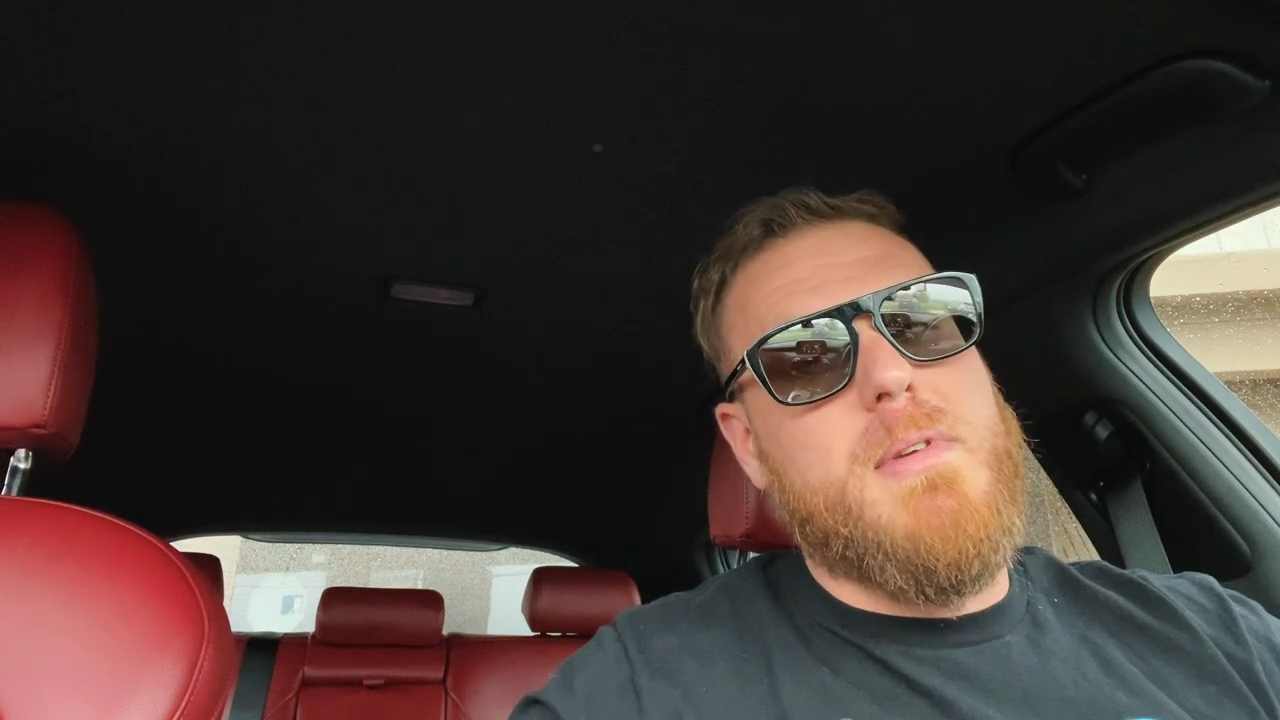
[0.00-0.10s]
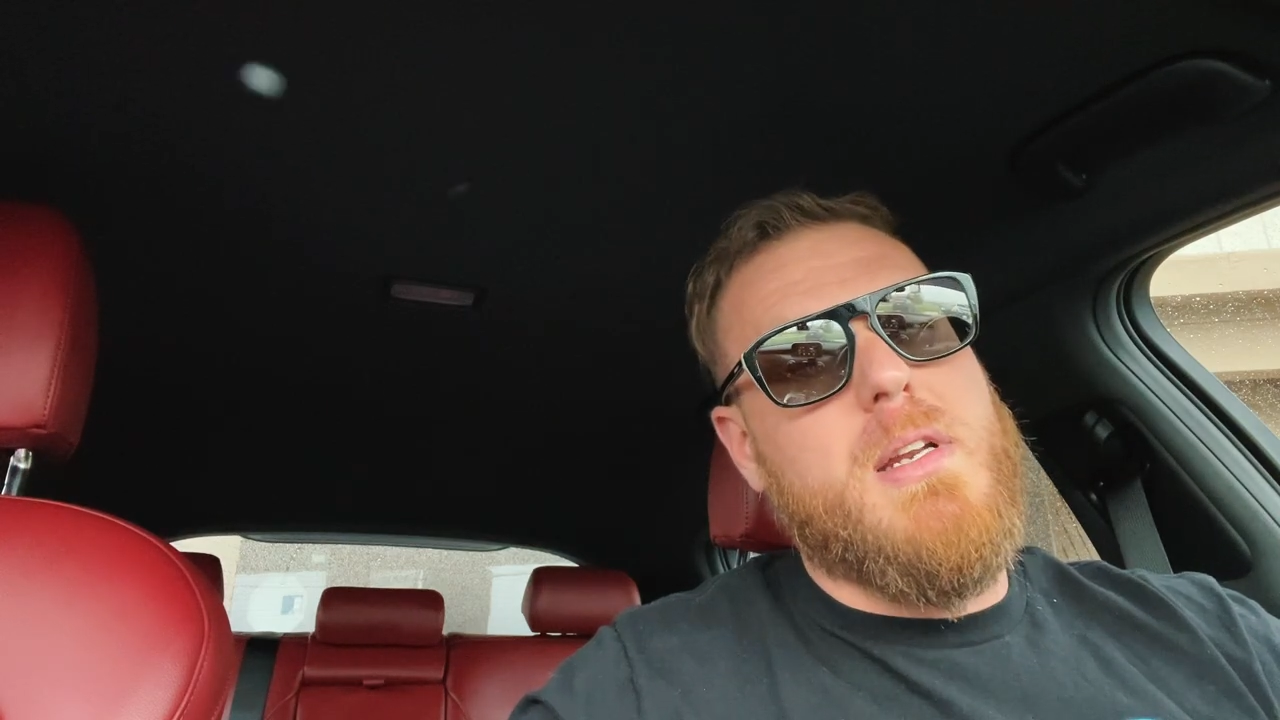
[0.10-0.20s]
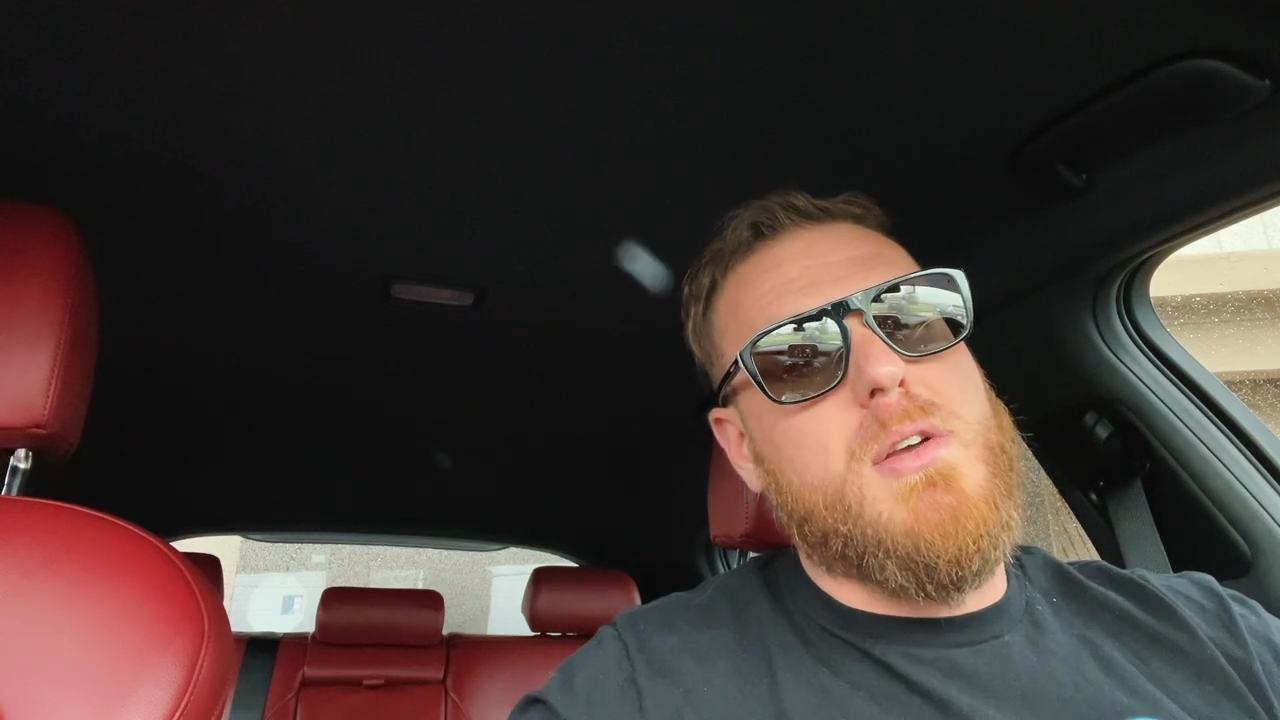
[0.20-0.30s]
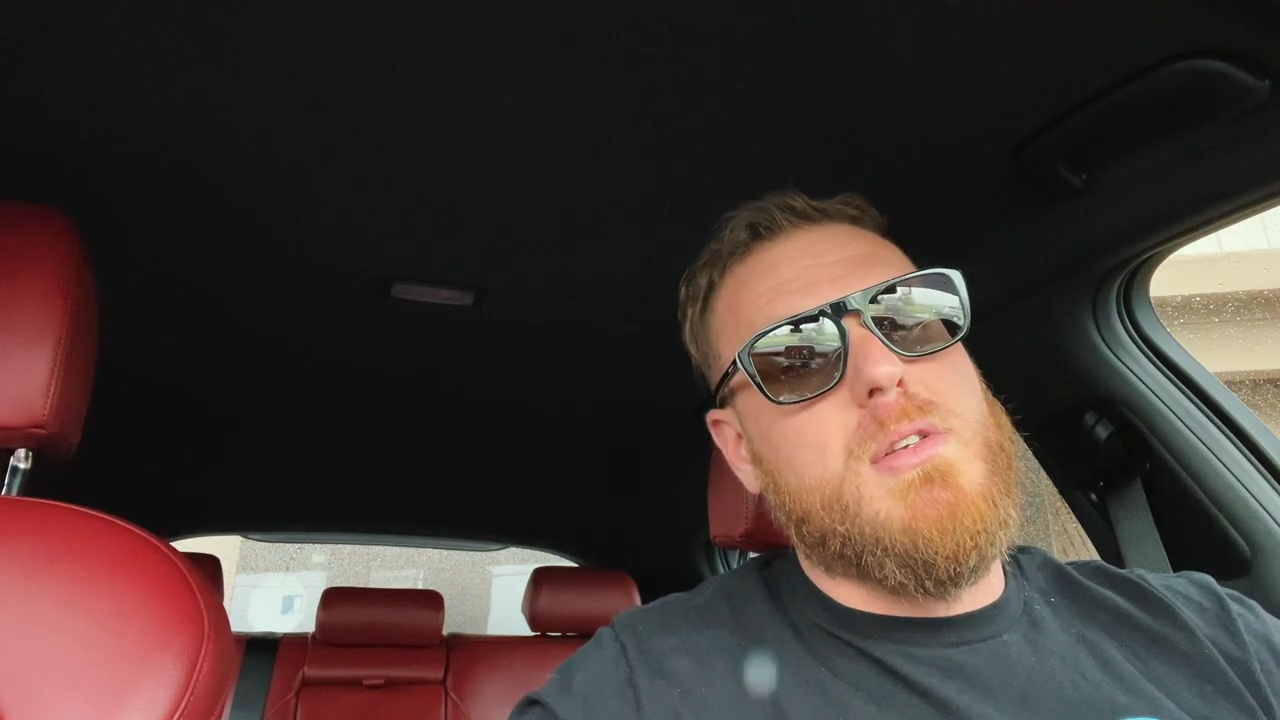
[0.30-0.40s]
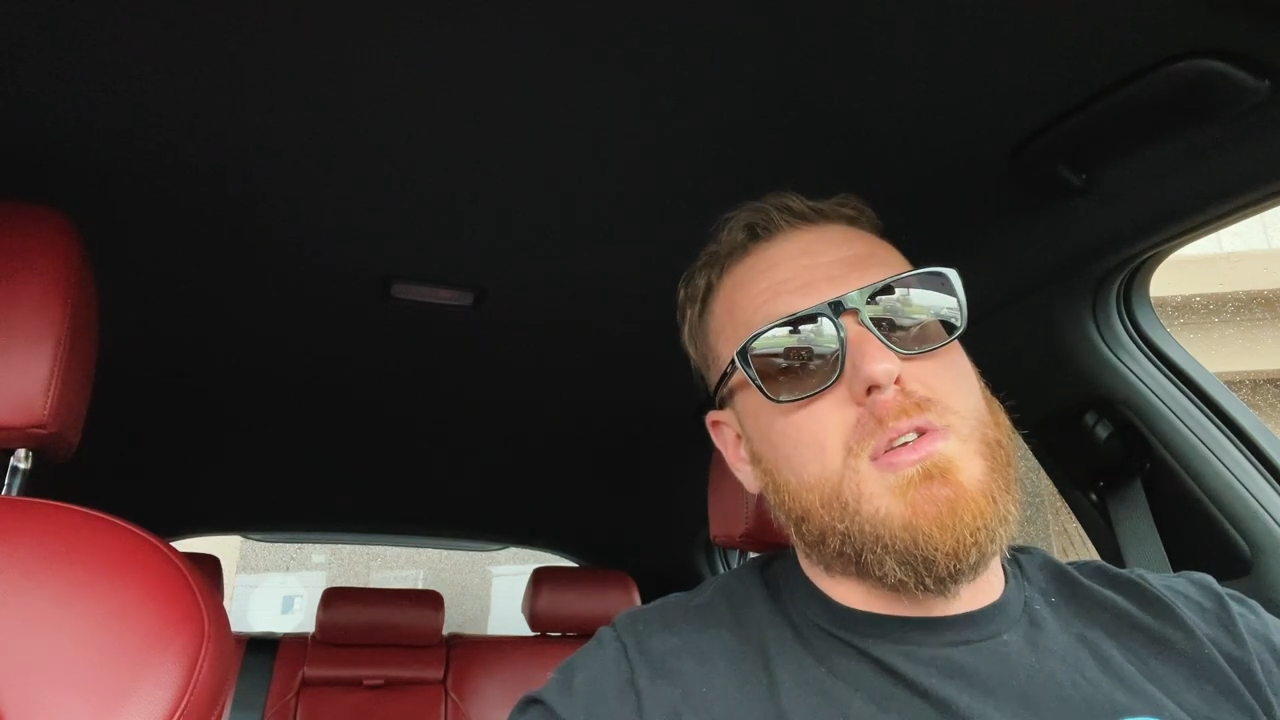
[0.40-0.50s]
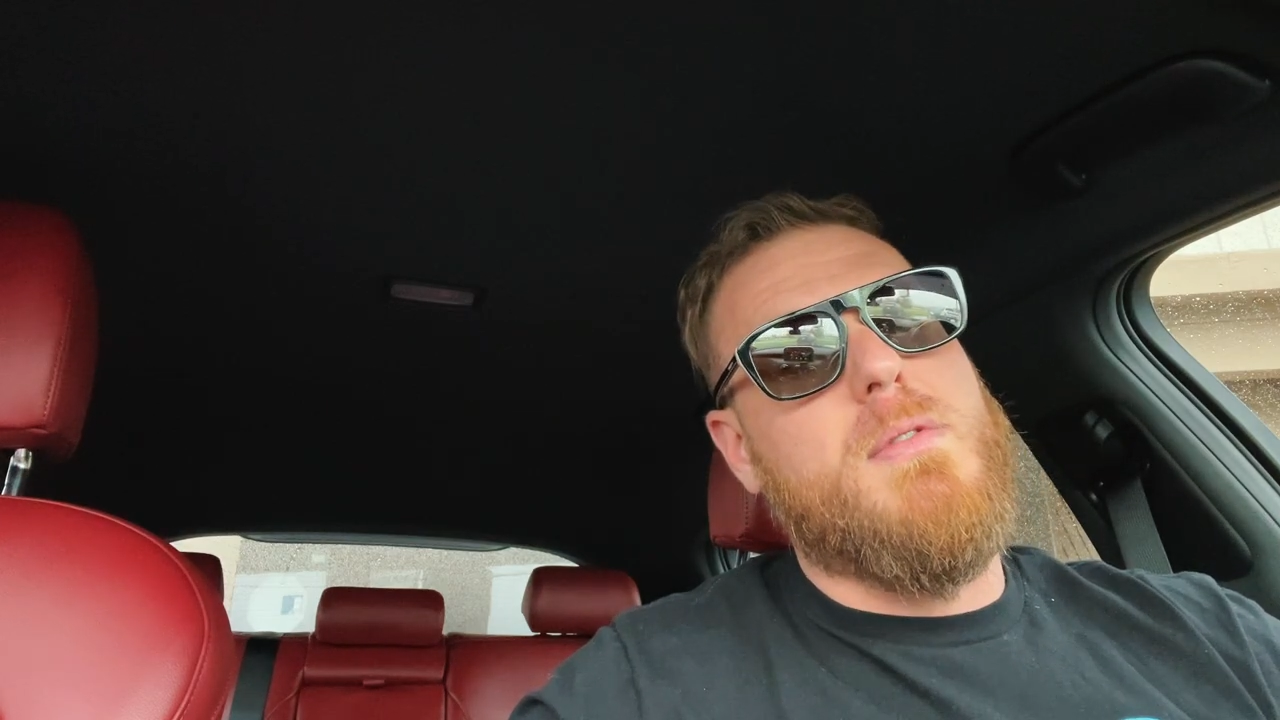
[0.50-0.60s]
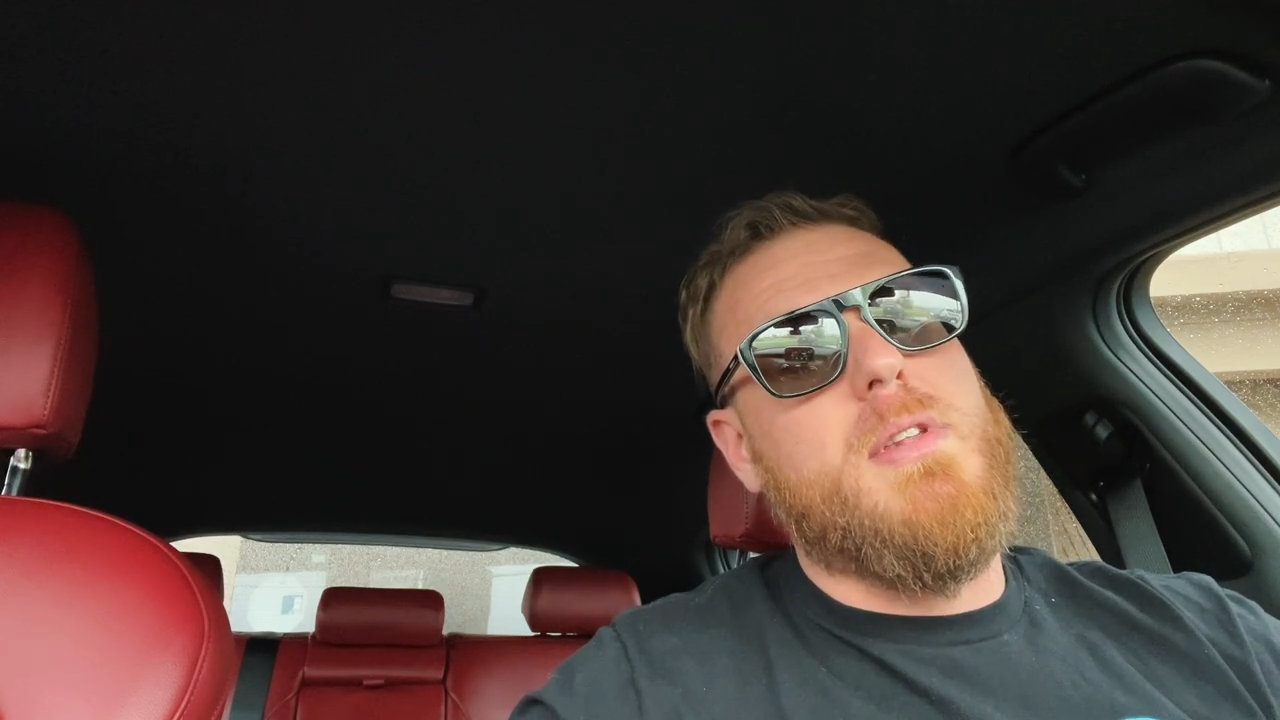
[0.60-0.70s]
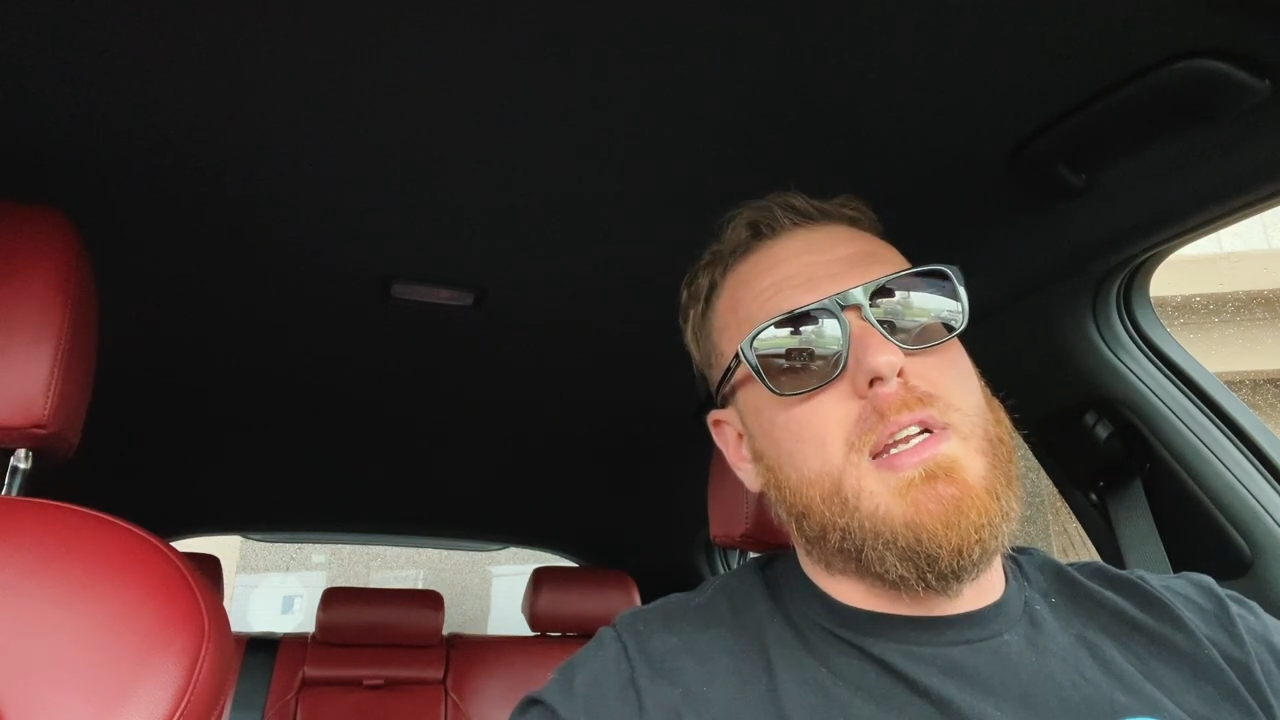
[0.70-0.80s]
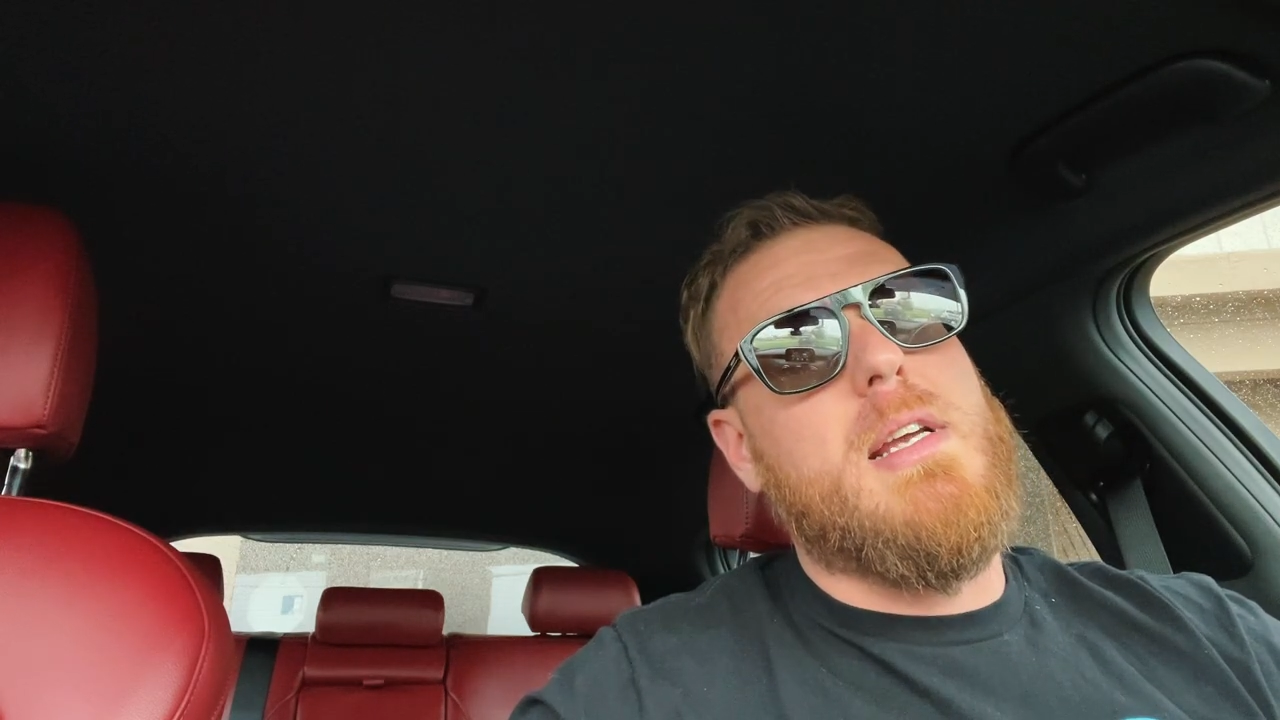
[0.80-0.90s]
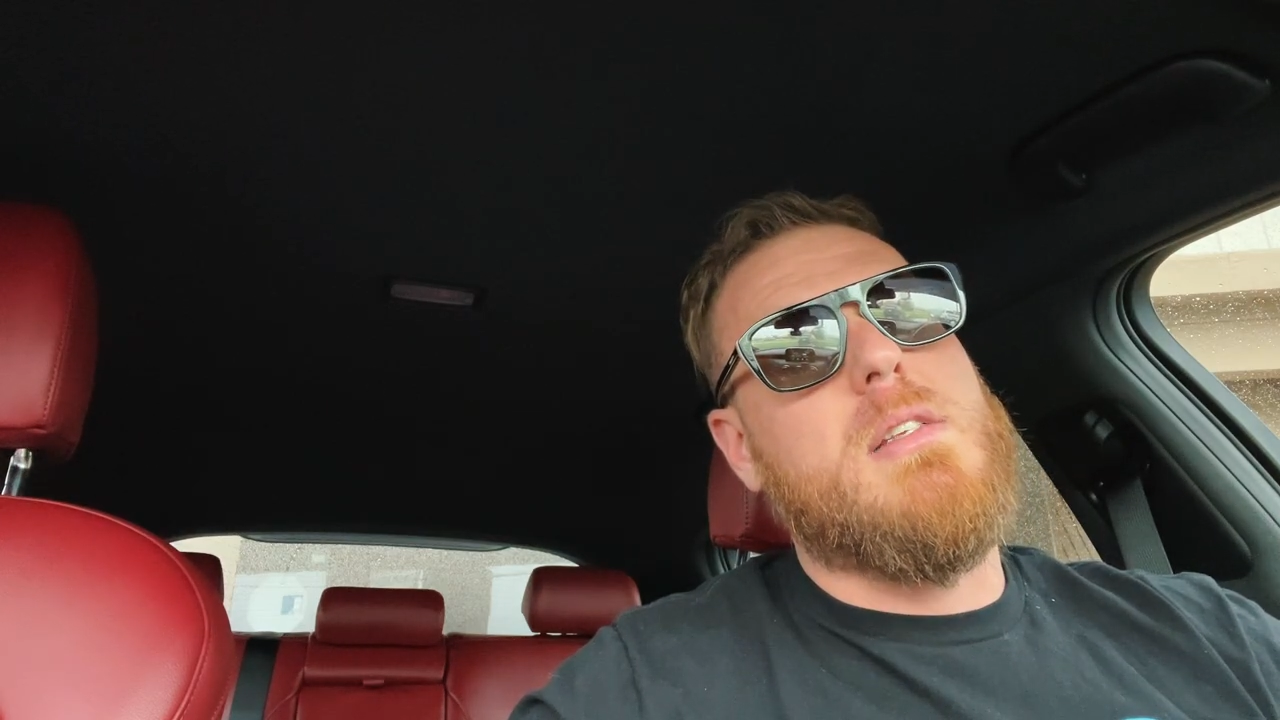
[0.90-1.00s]
videos over
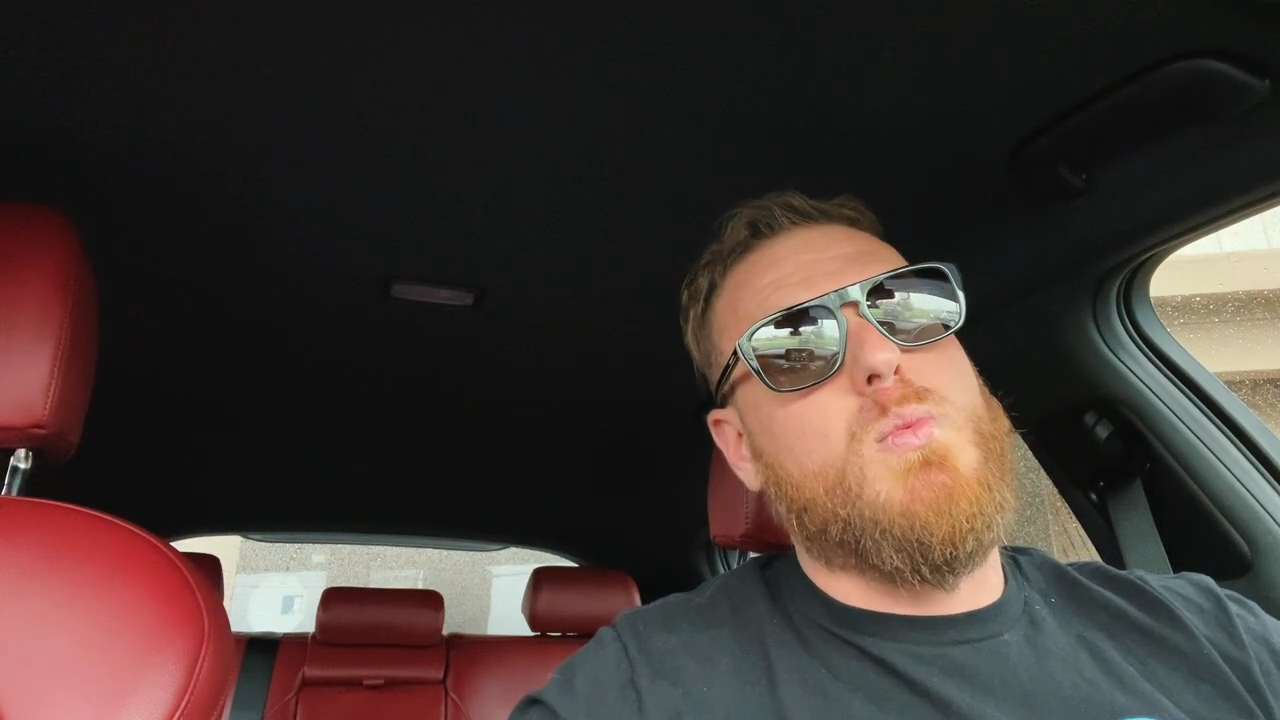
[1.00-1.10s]
the next